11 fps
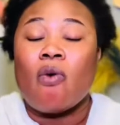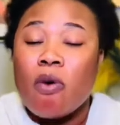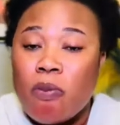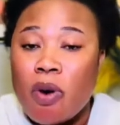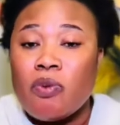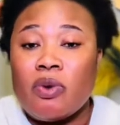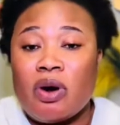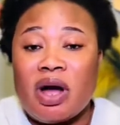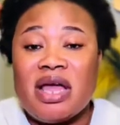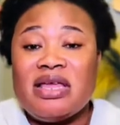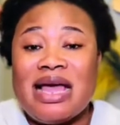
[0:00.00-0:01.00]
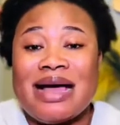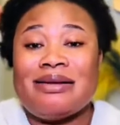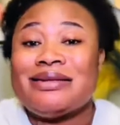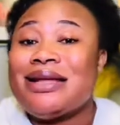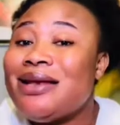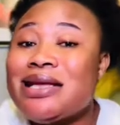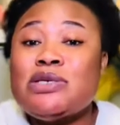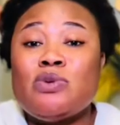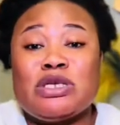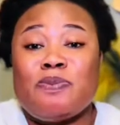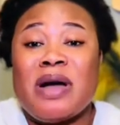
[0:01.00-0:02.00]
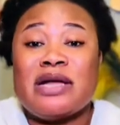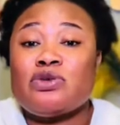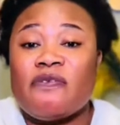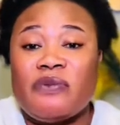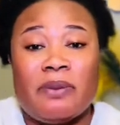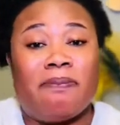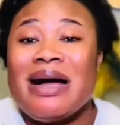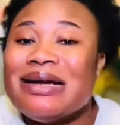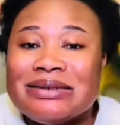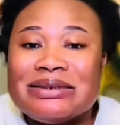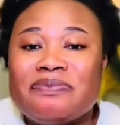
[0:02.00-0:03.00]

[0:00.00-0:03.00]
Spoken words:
kobo wo yeah. The lady was part of the band,